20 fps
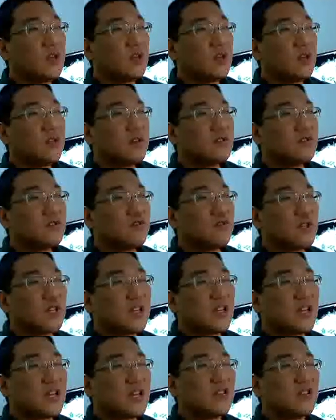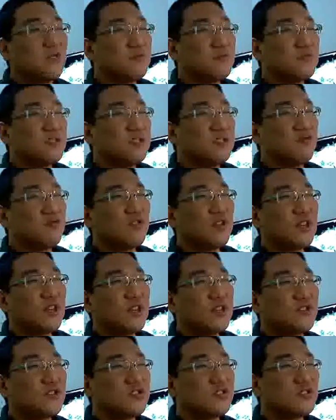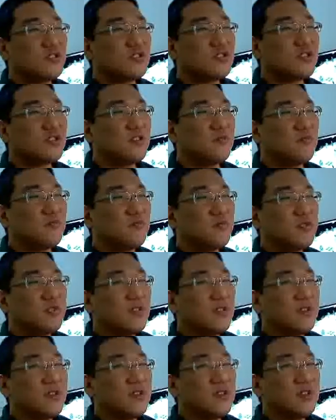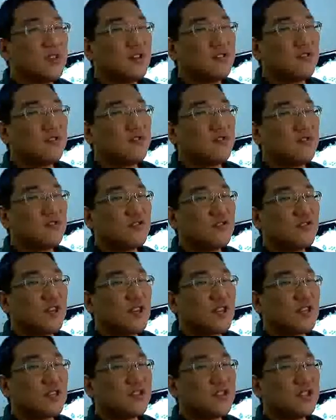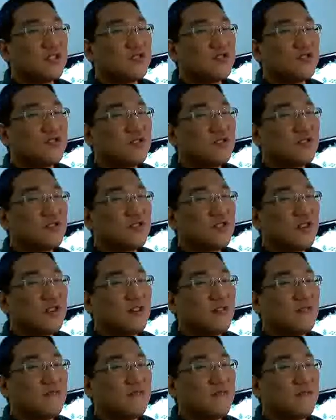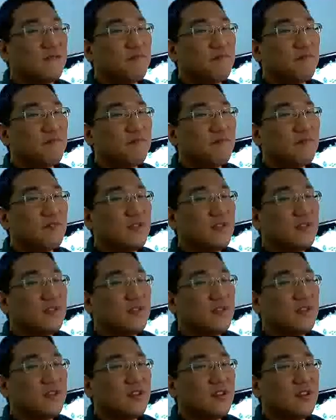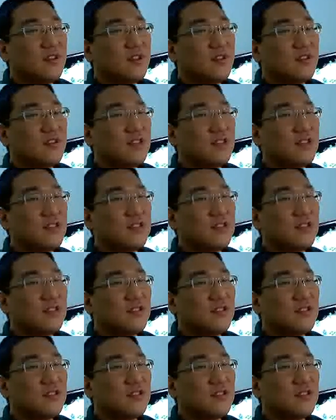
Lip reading: So that kind of simulations, all the architectural stuff, and then